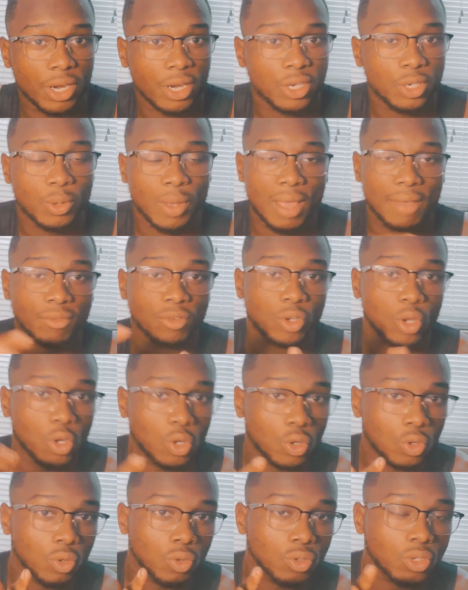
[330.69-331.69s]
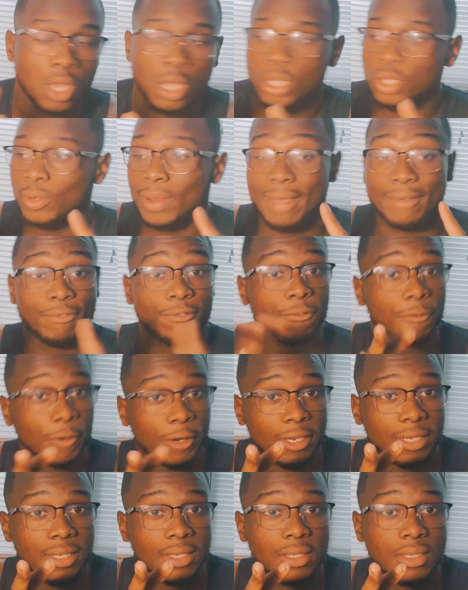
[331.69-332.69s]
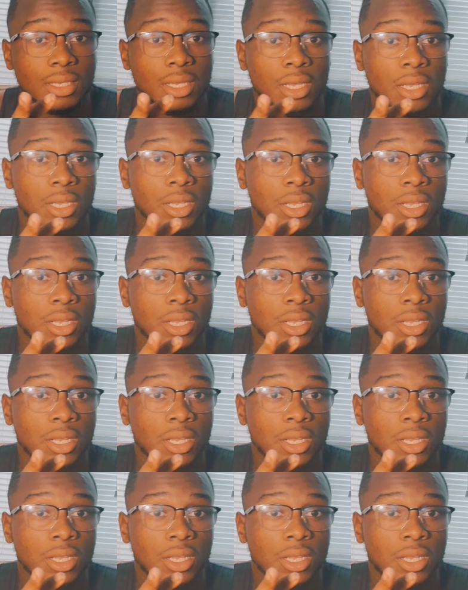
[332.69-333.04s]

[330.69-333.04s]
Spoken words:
you don't have goals, you don't have friends,